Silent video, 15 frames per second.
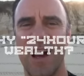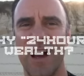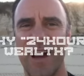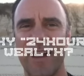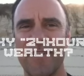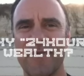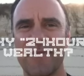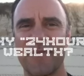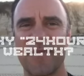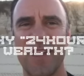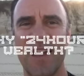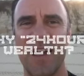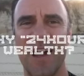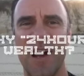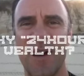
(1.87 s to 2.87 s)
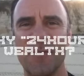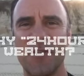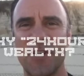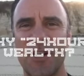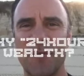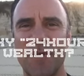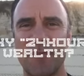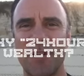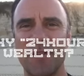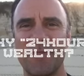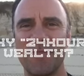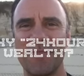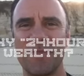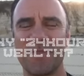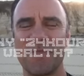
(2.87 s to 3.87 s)
Hi, I'm Jeremy
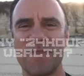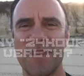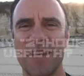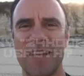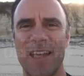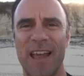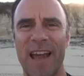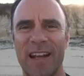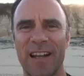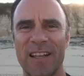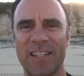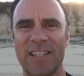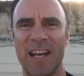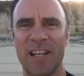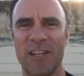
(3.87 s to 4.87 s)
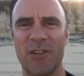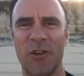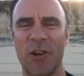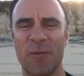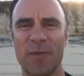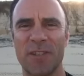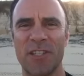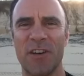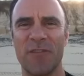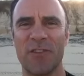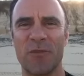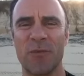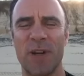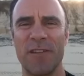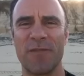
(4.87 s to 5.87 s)
Britton and I started calling myself
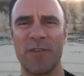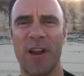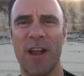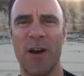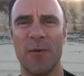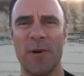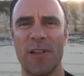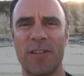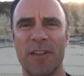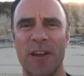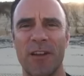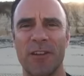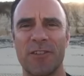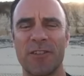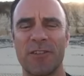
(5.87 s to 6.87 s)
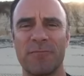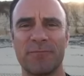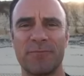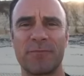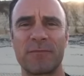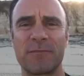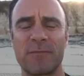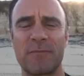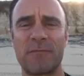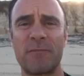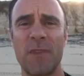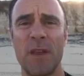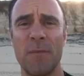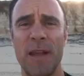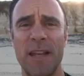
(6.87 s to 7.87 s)
a 24-hour wealth
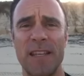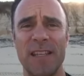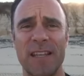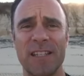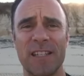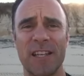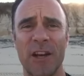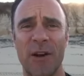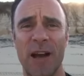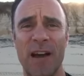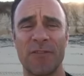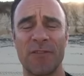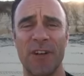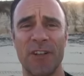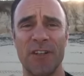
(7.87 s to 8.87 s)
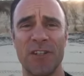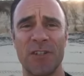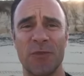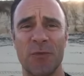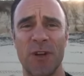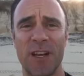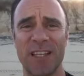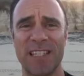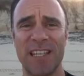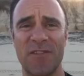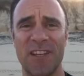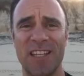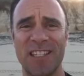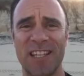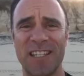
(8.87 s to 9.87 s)
coach many years ago after I used to work
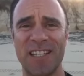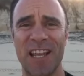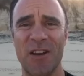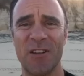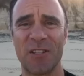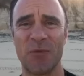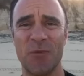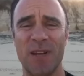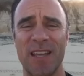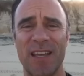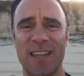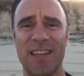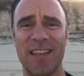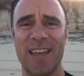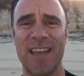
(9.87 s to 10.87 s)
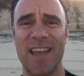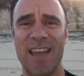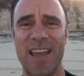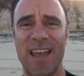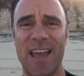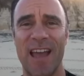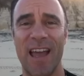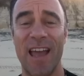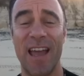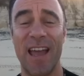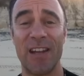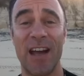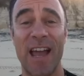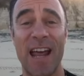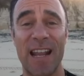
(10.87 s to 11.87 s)
76 hours a week
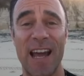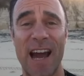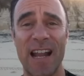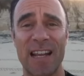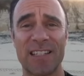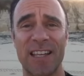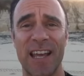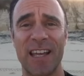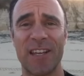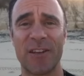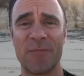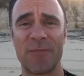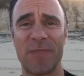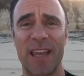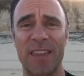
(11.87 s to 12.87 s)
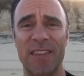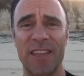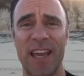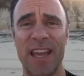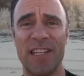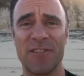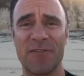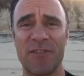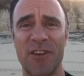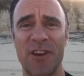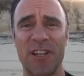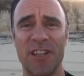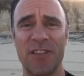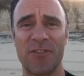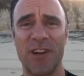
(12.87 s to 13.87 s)
and I had a heart attack at the age of
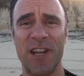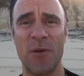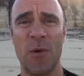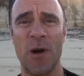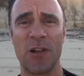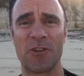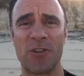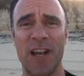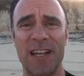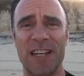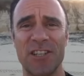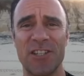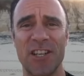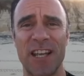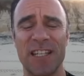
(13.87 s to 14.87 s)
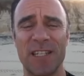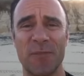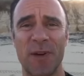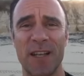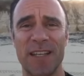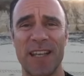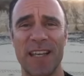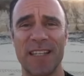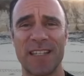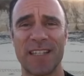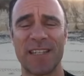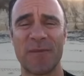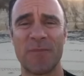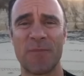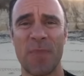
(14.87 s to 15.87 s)
33 while trading shares at my
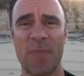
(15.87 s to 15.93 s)
desk.